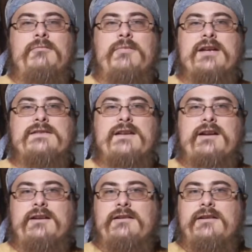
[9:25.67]
By
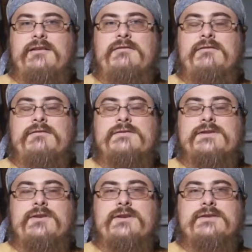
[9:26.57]
setting a
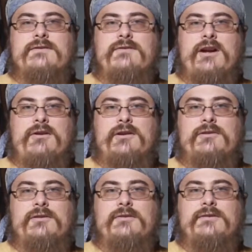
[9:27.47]
series of
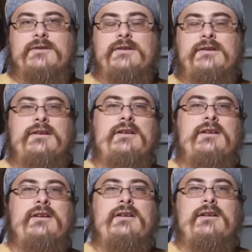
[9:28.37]
characters
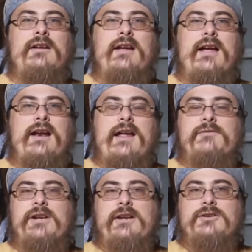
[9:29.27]
and
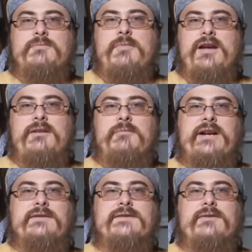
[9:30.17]
having each bit
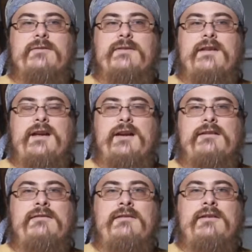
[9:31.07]
mean a certain
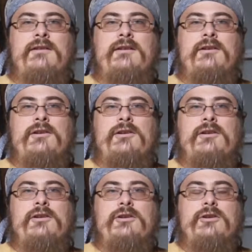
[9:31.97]
thing,
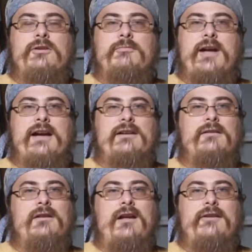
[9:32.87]
you can pack a
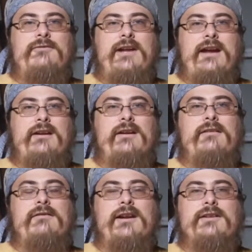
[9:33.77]
lot of
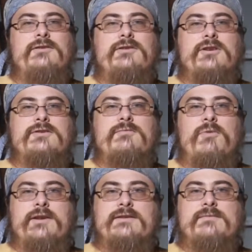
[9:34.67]
data into just
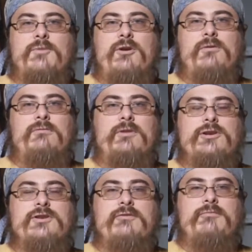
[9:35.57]
one small
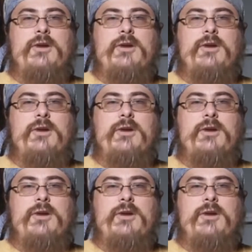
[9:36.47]
region of